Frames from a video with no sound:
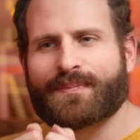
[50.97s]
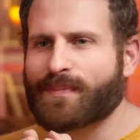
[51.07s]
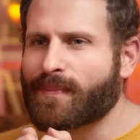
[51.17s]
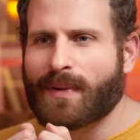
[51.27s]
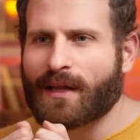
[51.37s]

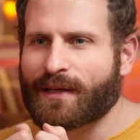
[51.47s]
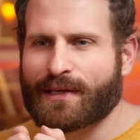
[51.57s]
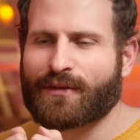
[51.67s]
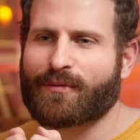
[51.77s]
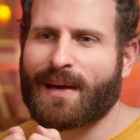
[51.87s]

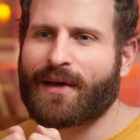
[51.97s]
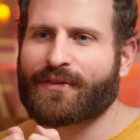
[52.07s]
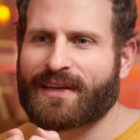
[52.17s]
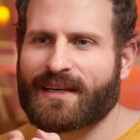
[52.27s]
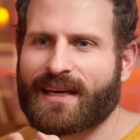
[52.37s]
molecules
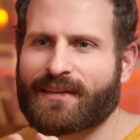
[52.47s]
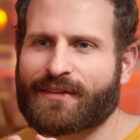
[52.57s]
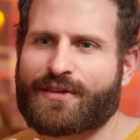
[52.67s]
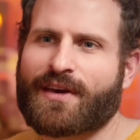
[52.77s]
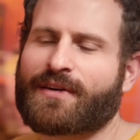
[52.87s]
bouncing against
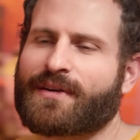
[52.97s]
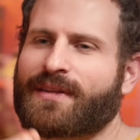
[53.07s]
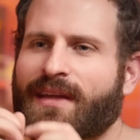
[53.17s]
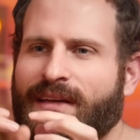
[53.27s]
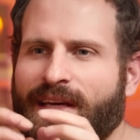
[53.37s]
each other, and
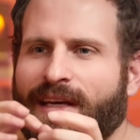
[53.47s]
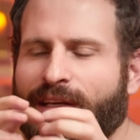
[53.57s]
then